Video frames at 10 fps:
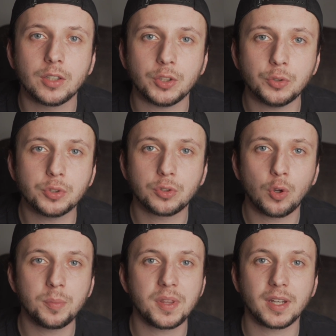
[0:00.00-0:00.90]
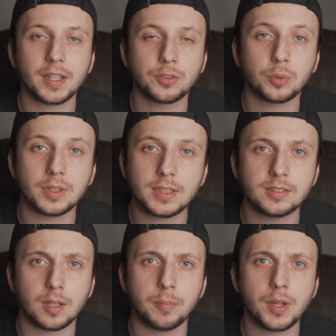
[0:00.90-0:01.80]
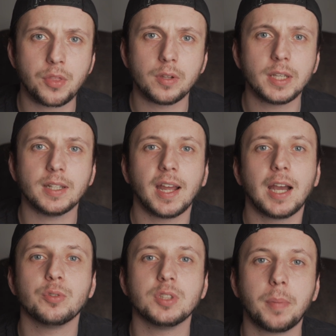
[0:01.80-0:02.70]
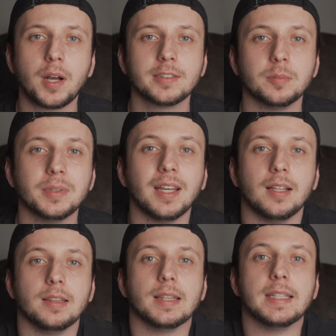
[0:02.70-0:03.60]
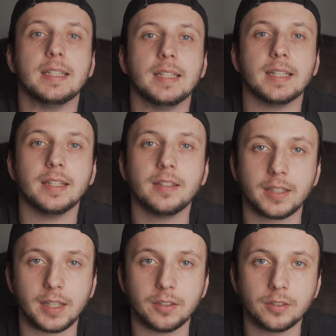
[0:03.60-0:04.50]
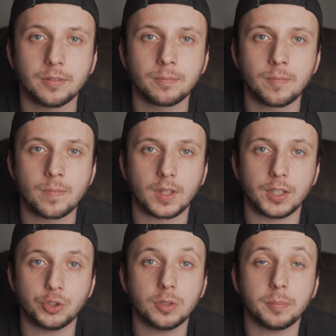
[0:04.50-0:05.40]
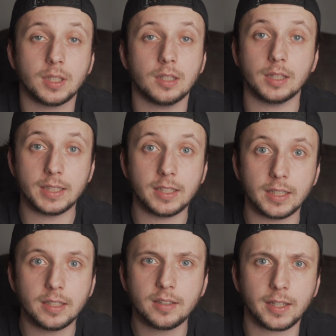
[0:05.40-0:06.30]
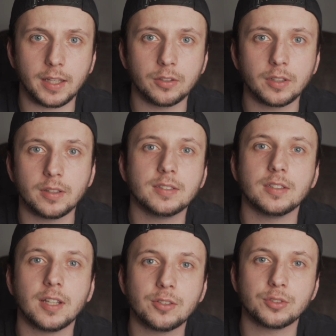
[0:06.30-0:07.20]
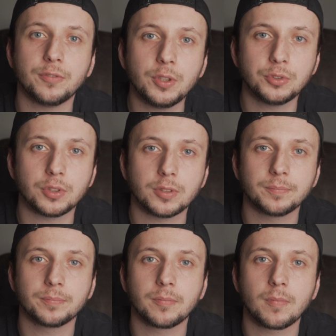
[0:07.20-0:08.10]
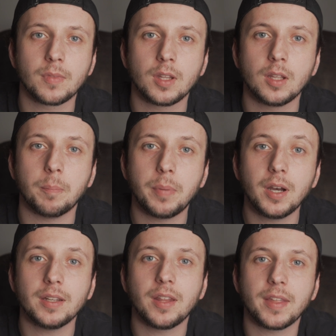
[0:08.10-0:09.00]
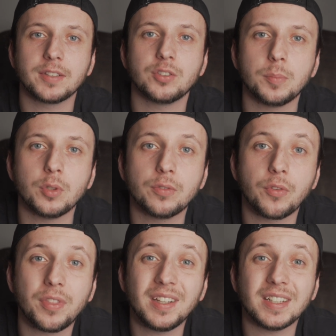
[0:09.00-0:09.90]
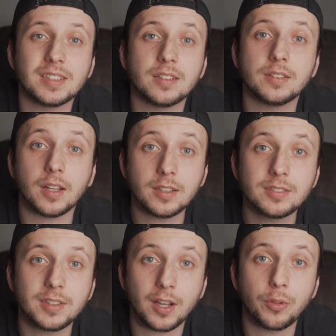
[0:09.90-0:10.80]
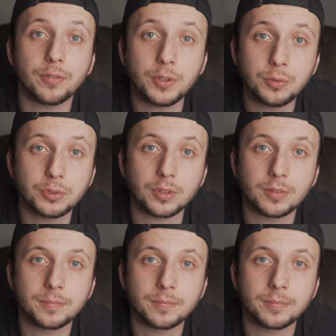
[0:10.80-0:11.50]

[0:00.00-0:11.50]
You just told me that it gets released a month late. How is it possibly a leading indicator? It shouldn't be a leading indicator unless it tells the future. But that's the beautiful thing, is it does tell the future.